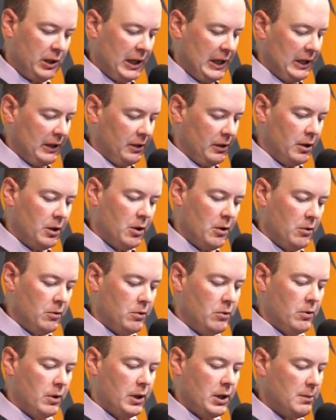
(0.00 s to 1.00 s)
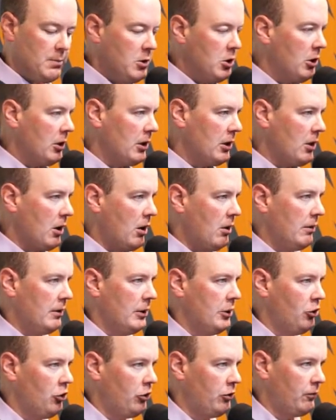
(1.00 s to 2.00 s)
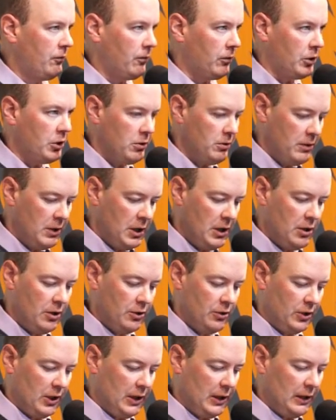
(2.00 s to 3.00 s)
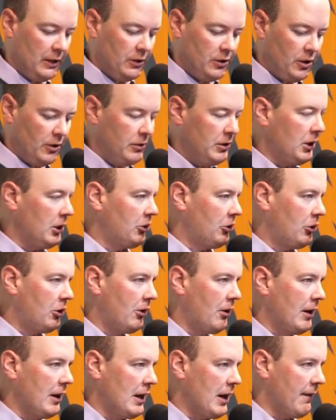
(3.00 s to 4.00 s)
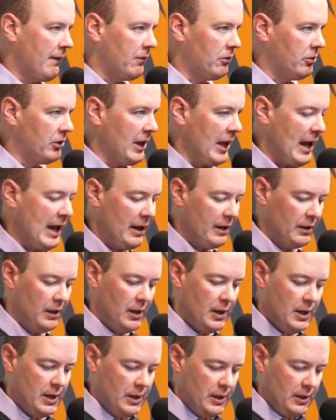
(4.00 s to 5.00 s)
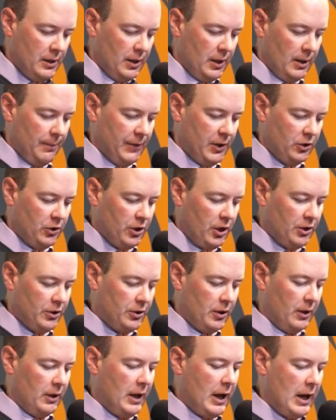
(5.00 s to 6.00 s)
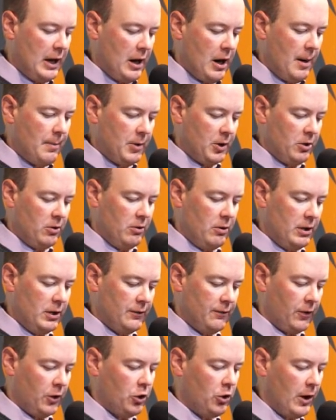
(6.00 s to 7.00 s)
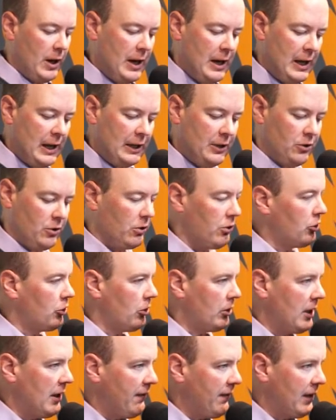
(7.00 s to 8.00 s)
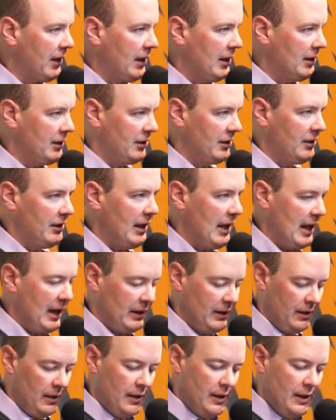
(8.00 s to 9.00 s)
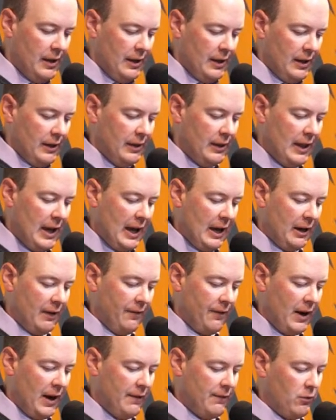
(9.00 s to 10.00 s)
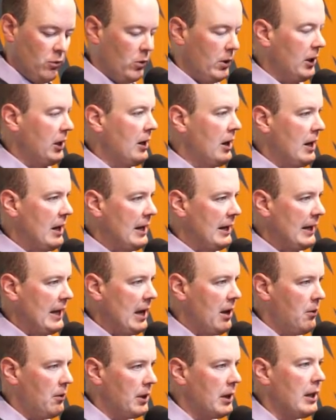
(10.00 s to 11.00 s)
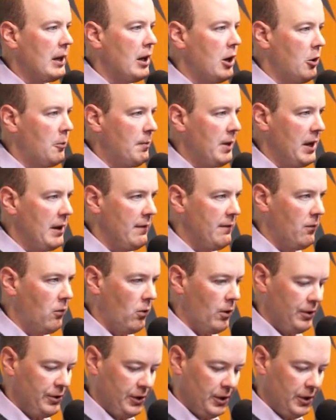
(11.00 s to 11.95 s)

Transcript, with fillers: Planning to go to a community college for two years, get an associate's degree covers that. Um, there's also a lot of opportunities for trainings or certificates that that a 529 account can help pay for.